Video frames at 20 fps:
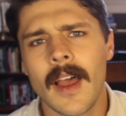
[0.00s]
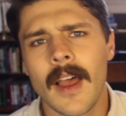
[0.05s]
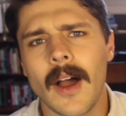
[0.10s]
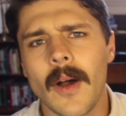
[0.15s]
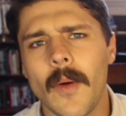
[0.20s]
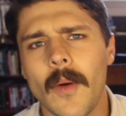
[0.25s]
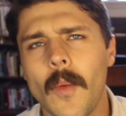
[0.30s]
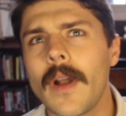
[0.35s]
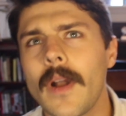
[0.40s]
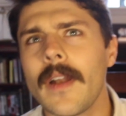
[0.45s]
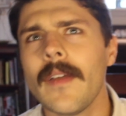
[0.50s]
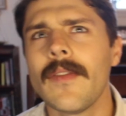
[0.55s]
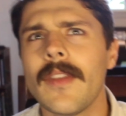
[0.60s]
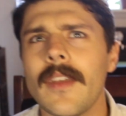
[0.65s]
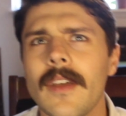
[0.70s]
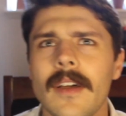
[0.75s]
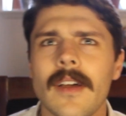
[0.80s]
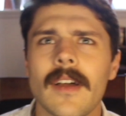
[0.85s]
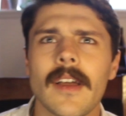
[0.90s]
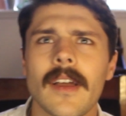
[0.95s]
One of
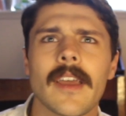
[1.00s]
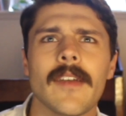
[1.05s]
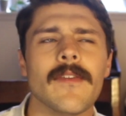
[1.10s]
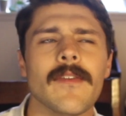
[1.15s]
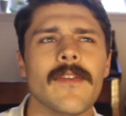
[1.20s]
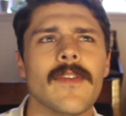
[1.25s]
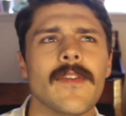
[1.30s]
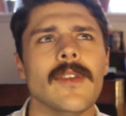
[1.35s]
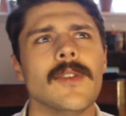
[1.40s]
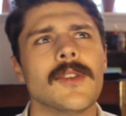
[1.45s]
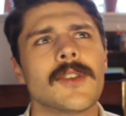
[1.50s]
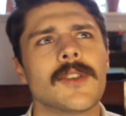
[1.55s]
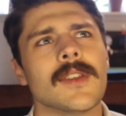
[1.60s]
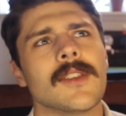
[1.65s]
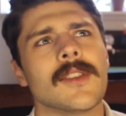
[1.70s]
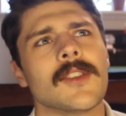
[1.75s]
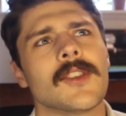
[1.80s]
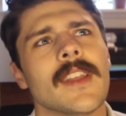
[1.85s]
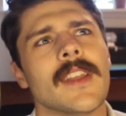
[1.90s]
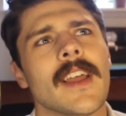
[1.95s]
the
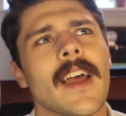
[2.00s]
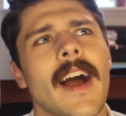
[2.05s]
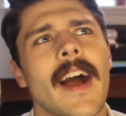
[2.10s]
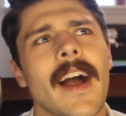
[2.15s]
confusions that